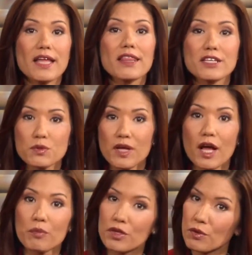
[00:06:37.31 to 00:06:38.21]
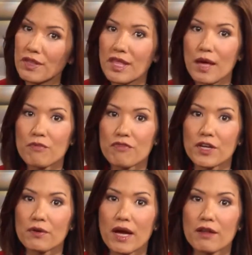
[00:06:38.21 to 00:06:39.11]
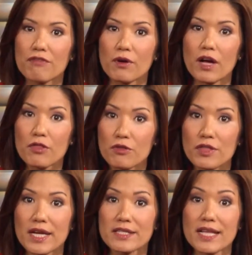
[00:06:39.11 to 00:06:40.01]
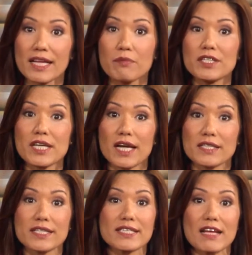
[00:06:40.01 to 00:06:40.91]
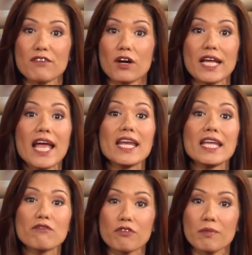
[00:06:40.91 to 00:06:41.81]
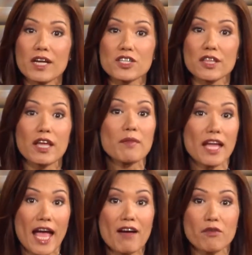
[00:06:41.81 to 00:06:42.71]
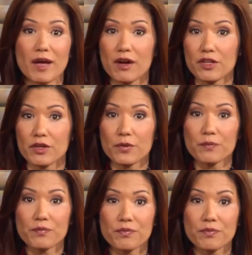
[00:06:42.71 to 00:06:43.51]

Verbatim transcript: This will help you and them figure out if there are other things that can be done to safeguard any information they may have about you.